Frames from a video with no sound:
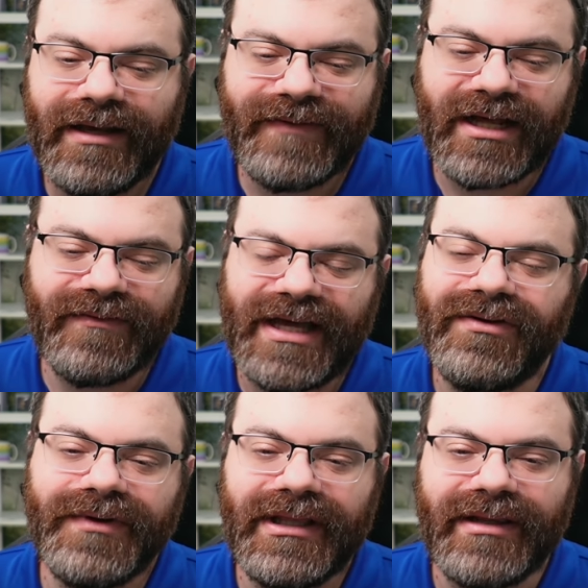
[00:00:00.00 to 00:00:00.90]
Valve, I
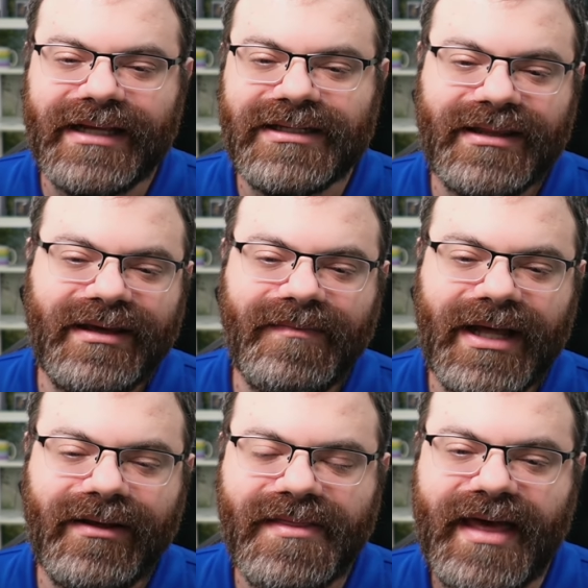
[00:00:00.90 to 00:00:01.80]
don't really like to think
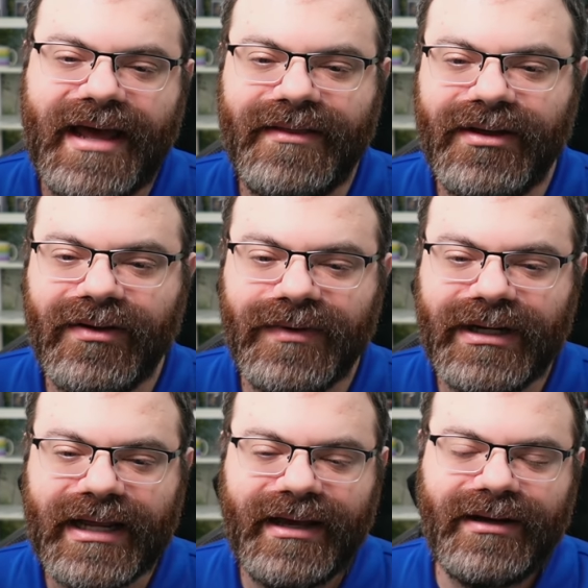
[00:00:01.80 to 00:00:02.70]
about that though when
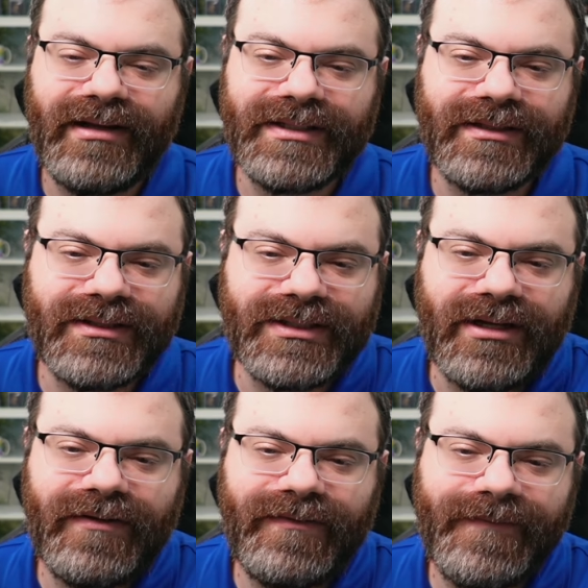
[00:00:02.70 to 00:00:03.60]
analyzing the
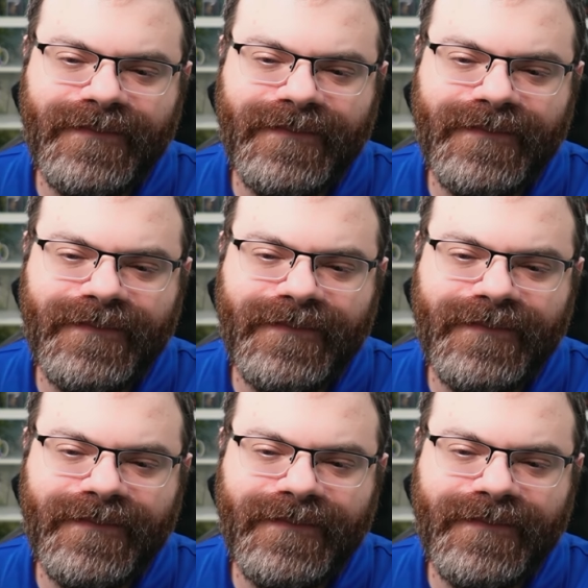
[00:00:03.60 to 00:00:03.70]
solve.